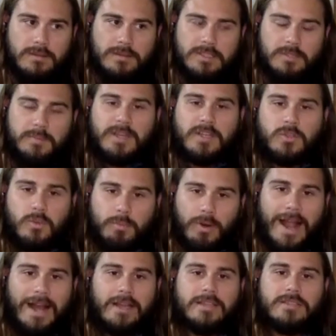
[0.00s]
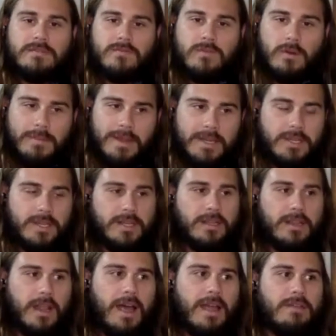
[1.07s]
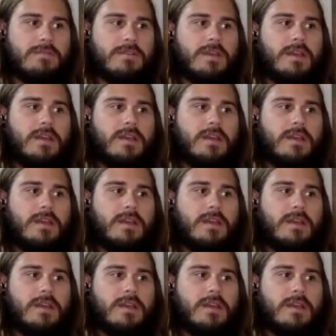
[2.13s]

spiritual practice and formation in life,